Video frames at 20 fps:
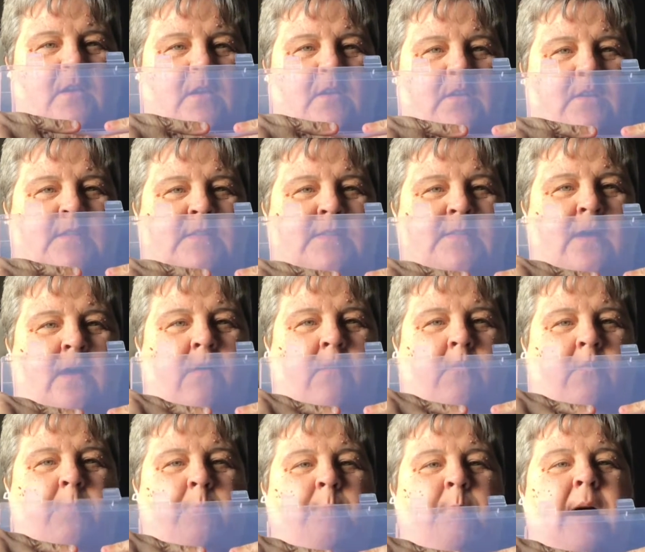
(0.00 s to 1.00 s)
So
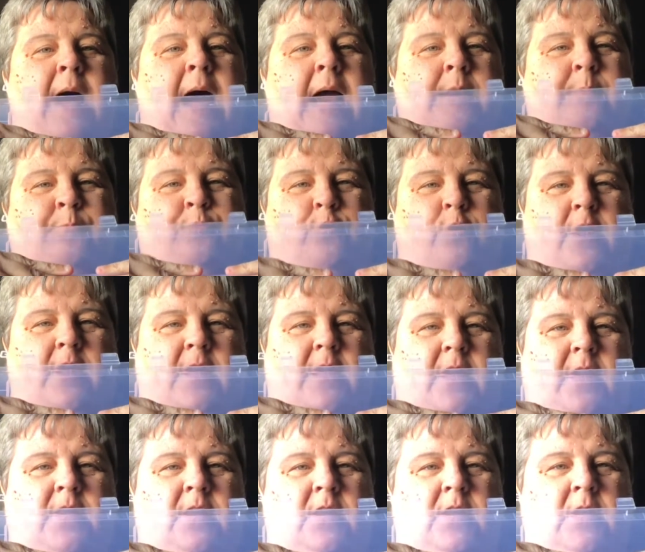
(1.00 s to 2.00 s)
my
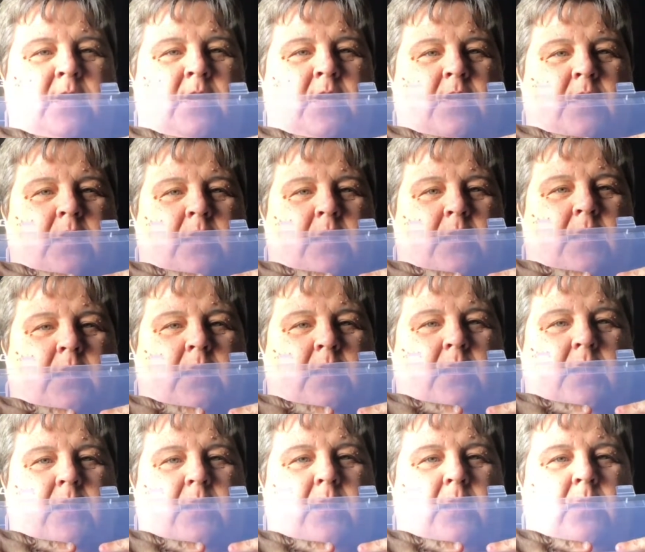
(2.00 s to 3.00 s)
brain,
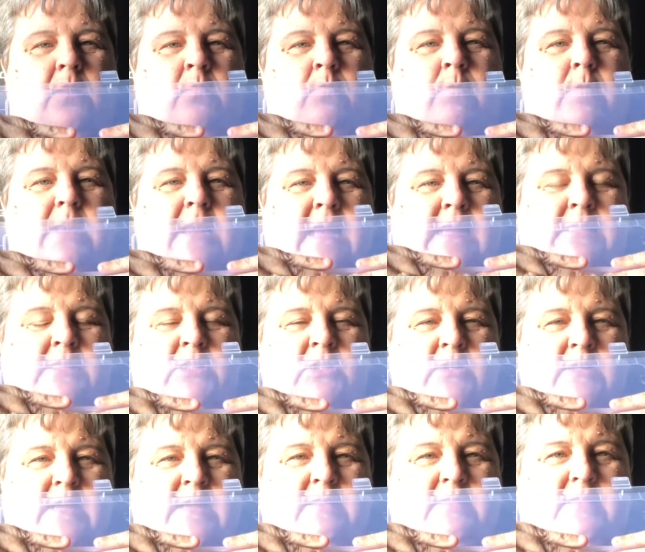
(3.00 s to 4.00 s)
when I
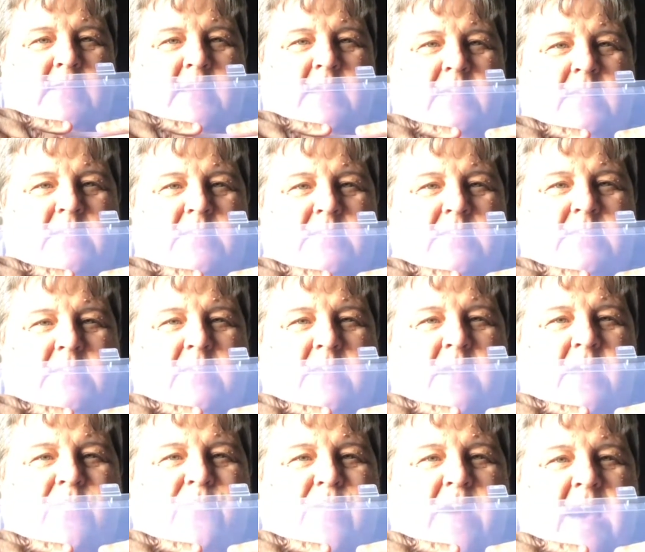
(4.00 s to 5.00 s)
look at this,
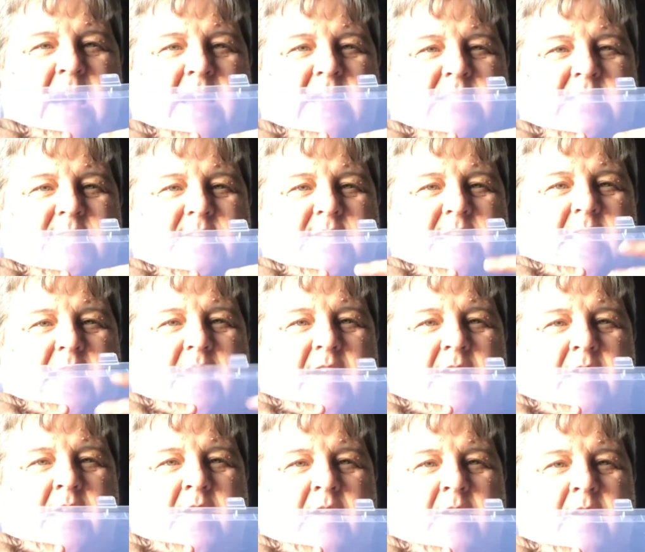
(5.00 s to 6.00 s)
if I
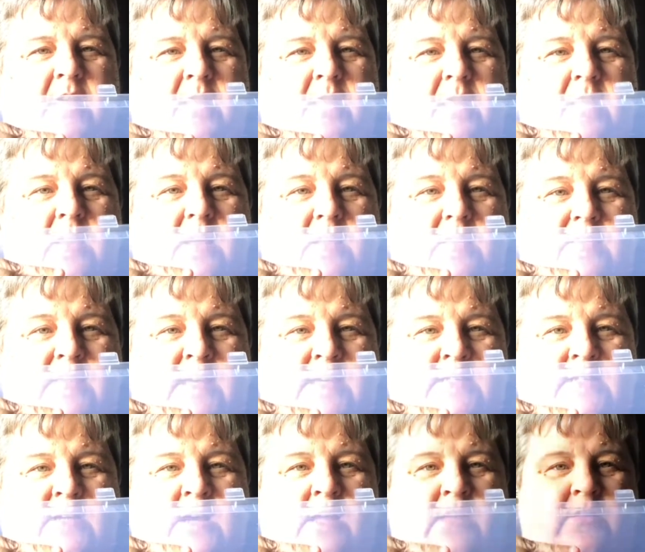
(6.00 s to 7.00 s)
see this
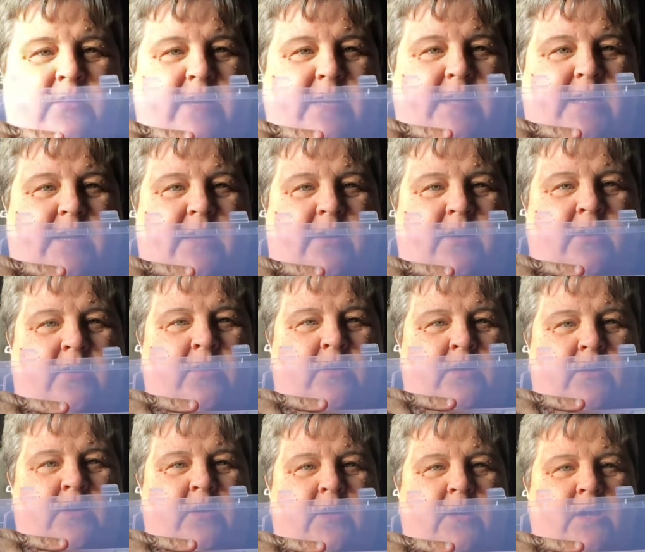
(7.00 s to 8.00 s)
color here,
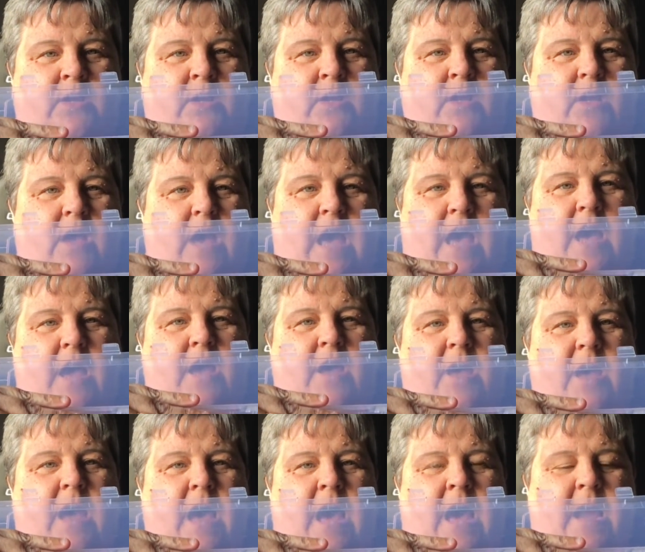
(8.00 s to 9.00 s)

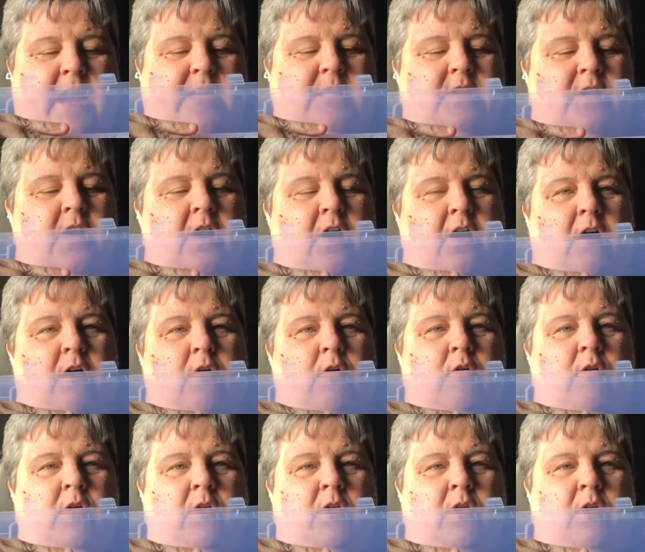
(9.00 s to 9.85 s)
I know